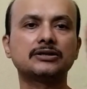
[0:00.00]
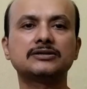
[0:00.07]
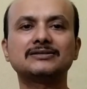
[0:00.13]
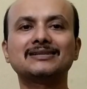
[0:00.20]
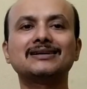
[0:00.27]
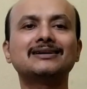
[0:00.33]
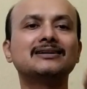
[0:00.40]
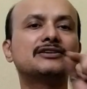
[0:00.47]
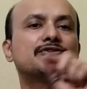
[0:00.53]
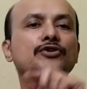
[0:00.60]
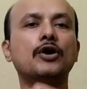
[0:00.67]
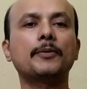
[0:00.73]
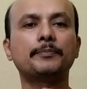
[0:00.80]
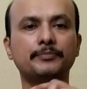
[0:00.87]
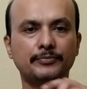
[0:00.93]
single
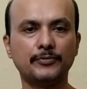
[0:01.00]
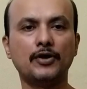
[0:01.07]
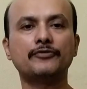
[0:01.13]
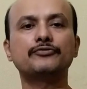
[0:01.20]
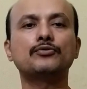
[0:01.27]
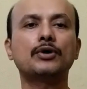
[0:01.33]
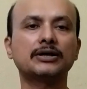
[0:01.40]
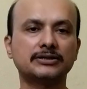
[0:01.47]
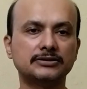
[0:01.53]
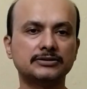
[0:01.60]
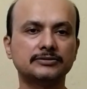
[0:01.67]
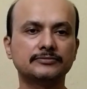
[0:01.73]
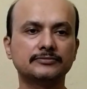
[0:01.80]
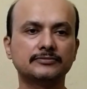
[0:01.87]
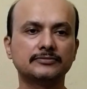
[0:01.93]
drop of water.
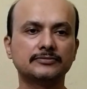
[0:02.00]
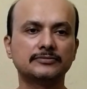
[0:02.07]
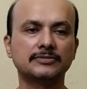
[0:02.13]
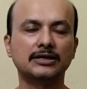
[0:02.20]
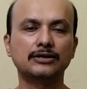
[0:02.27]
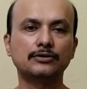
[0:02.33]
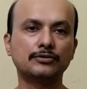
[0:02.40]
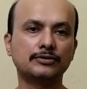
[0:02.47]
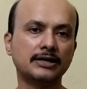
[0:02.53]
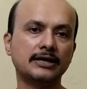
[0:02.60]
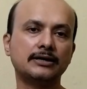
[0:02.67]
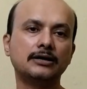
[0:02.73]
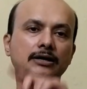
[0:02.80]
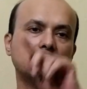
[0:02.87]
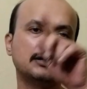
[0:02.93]
It looked
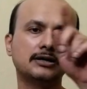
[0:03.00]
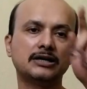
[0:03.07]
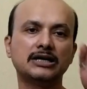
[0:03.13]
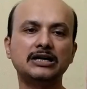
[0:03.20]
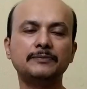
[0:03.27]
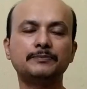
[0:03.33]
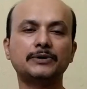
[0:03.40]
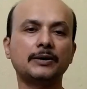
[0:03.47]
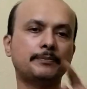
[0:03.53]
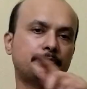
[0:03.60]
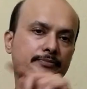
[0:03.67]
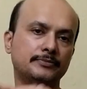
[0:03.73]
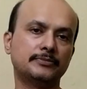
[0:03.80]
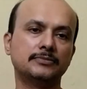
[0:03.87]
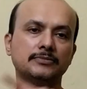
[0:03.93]
like a heaped
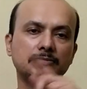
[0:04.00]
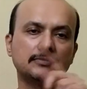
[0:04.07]
up